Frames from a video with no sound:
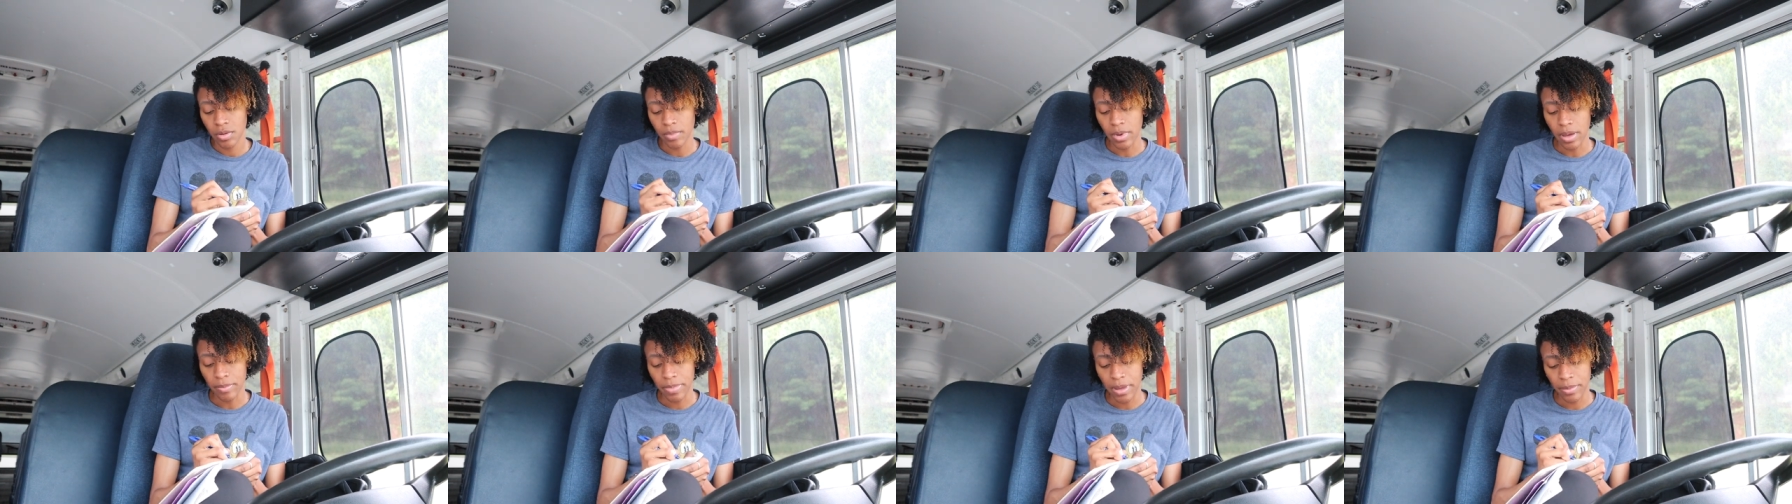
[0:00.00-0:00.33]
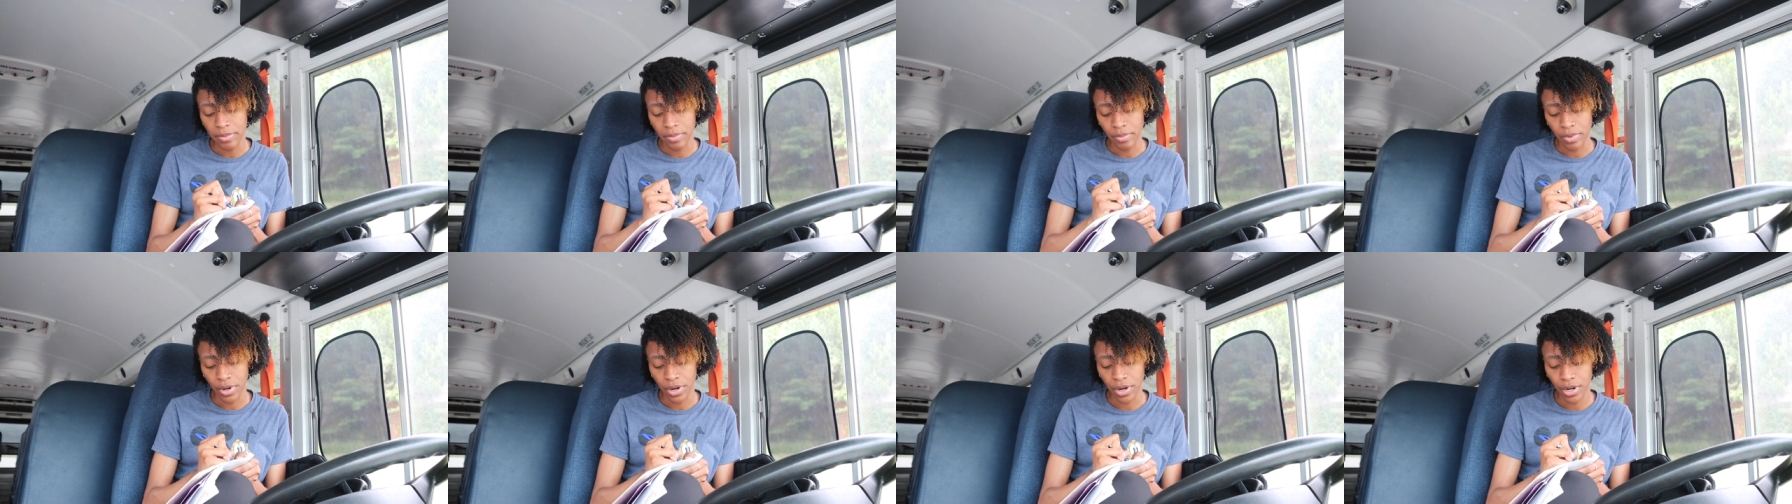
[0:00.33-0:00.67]
my
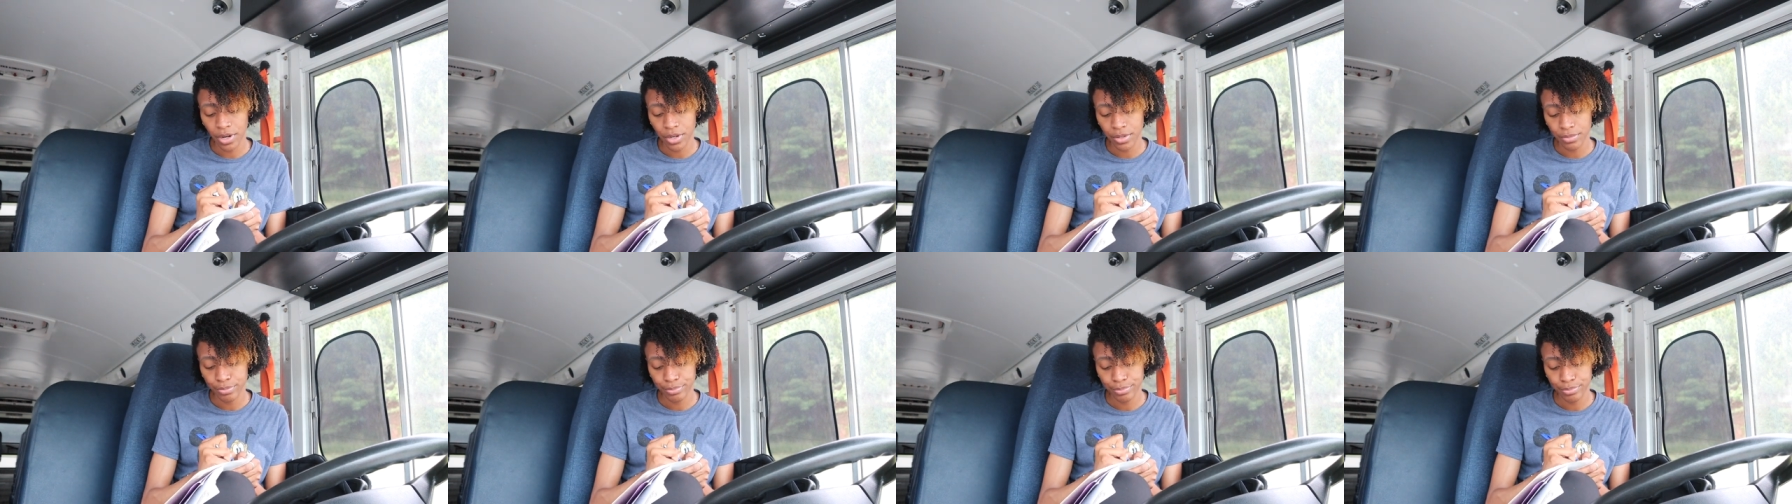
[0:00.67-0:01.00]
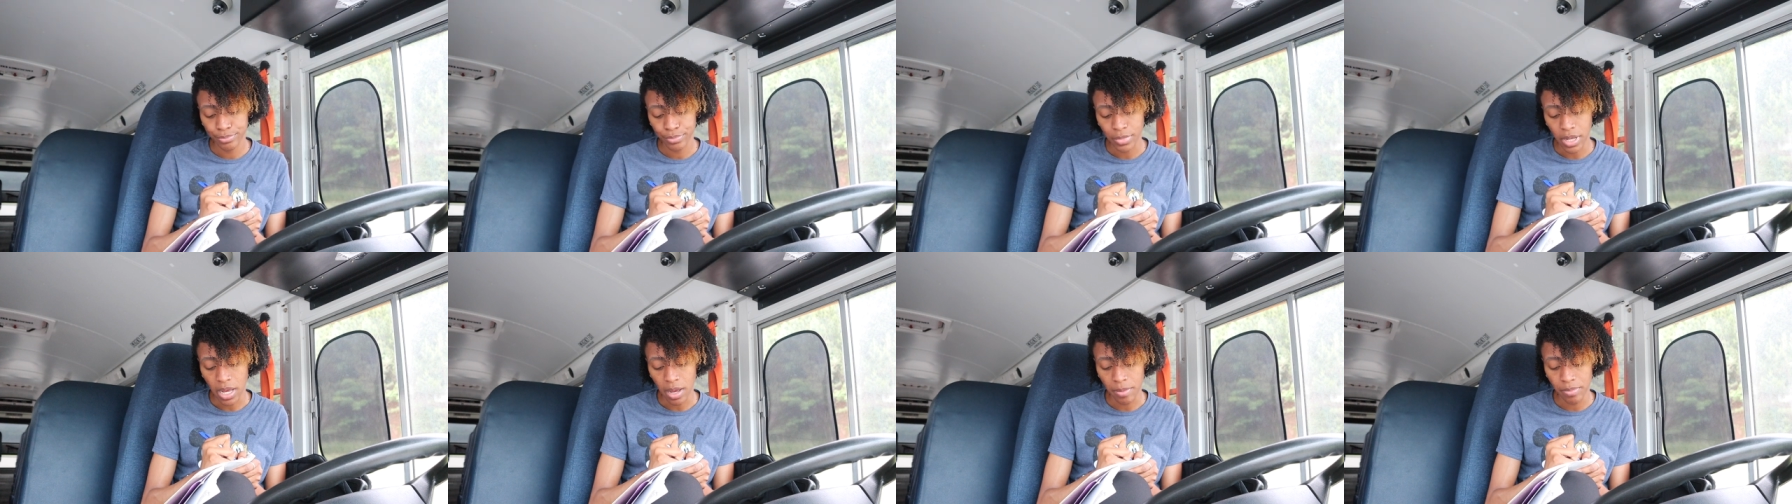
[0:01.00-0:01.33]
paperwork.
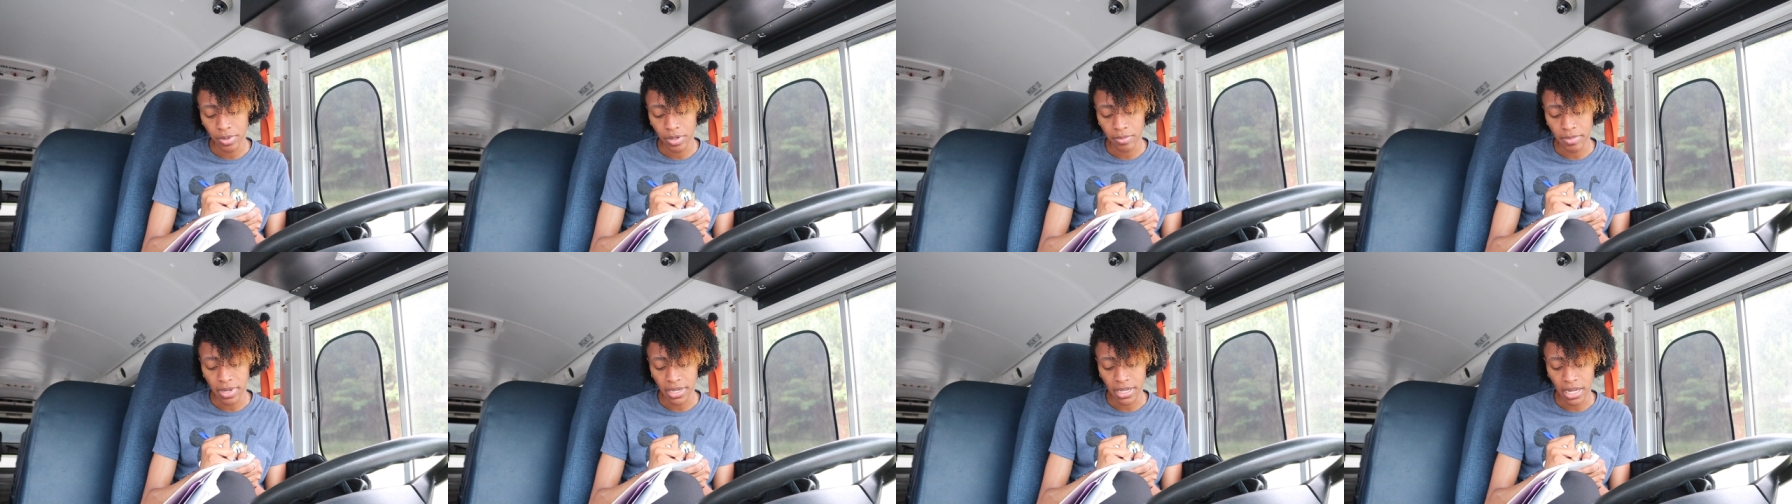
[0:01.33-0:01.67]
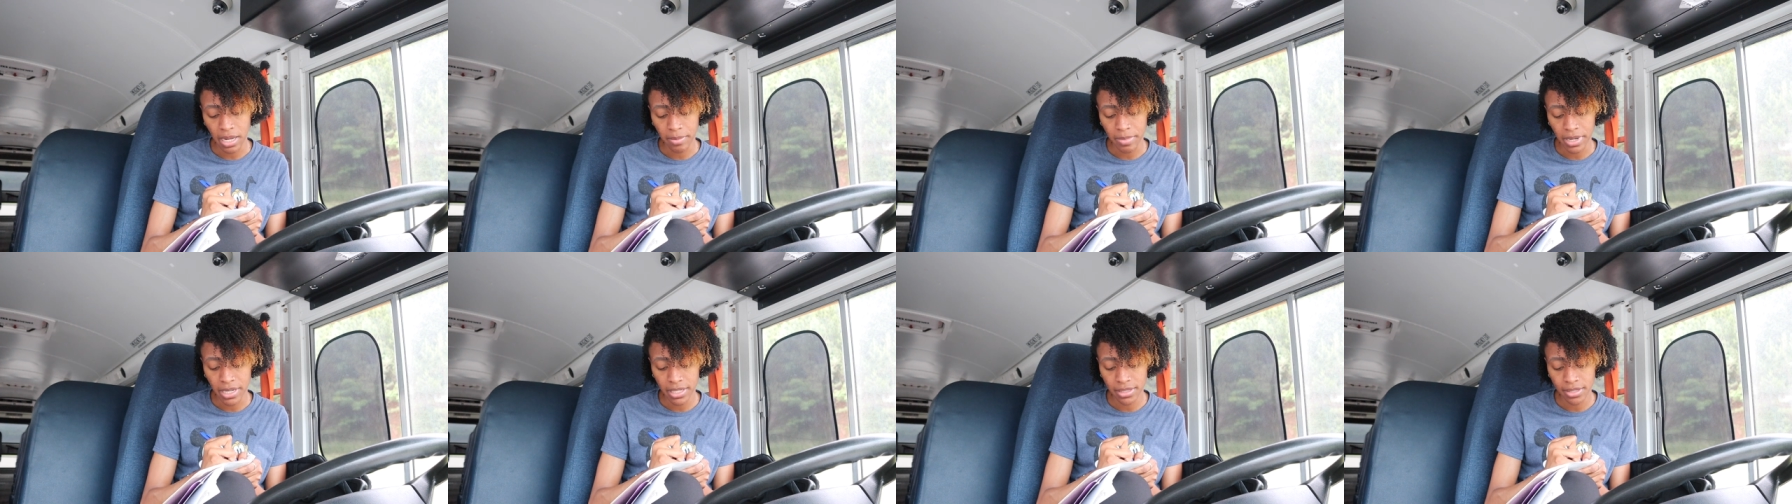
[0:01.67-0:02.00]
I'll put my
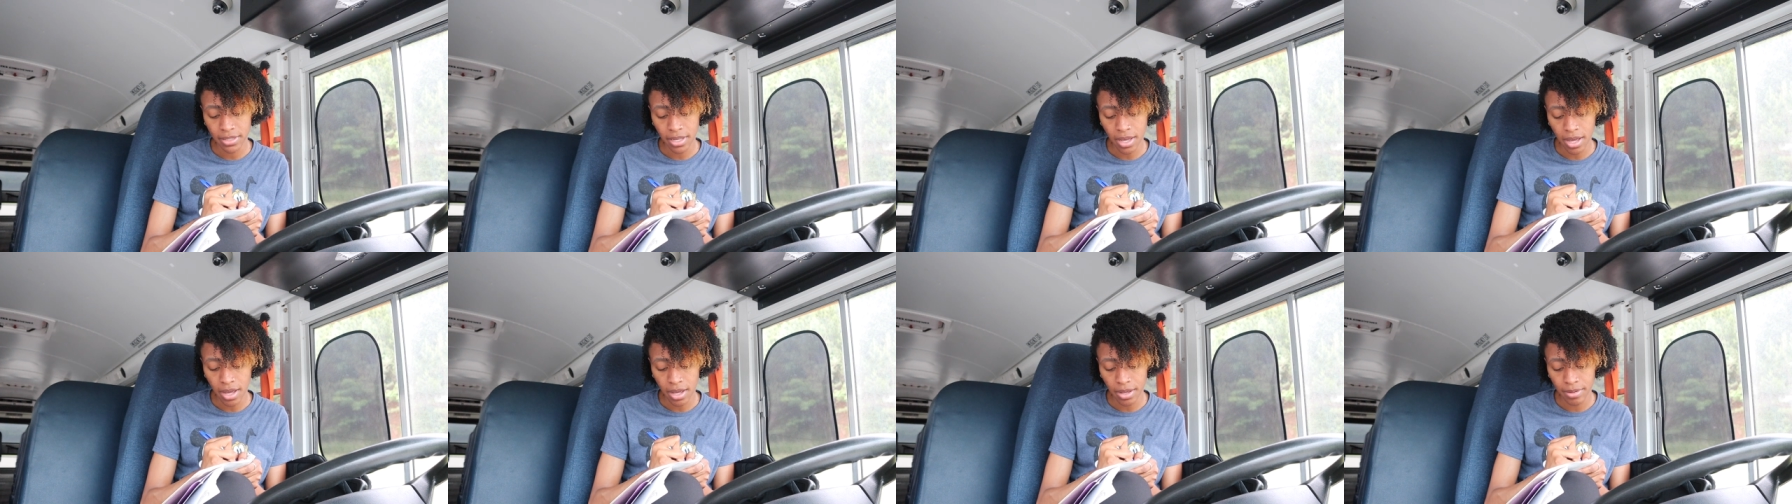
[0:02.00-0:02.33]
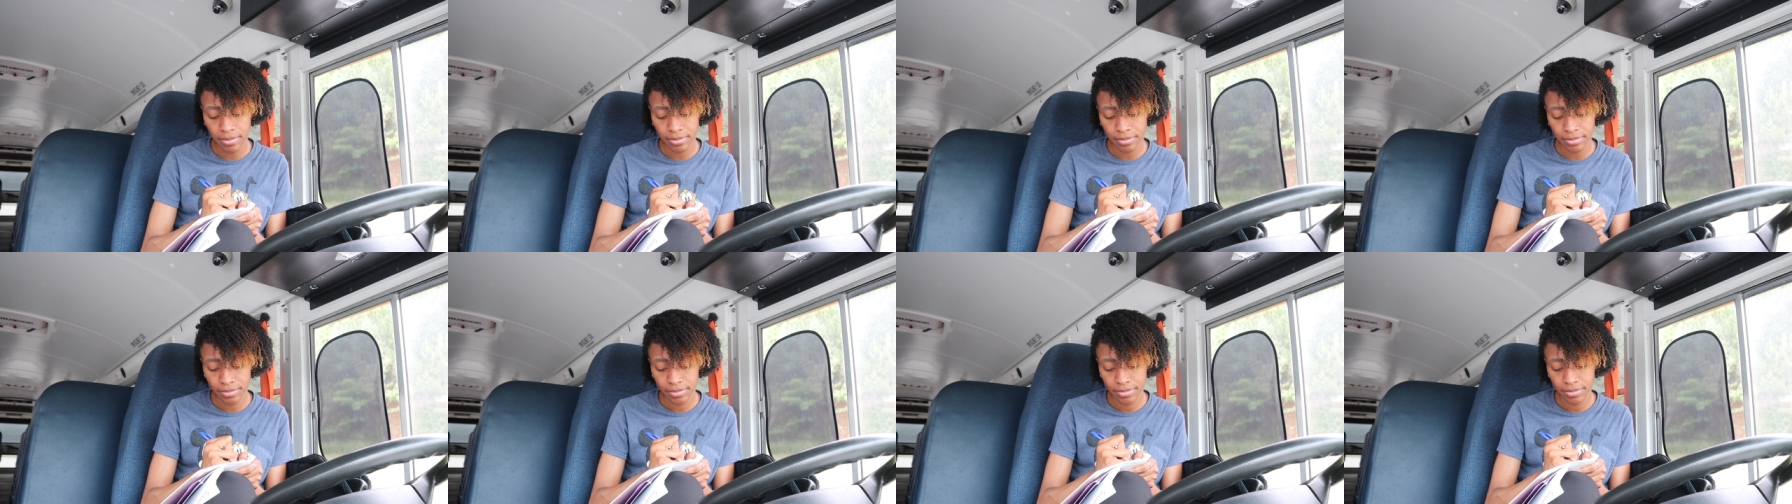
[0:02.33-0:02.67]
name at the top.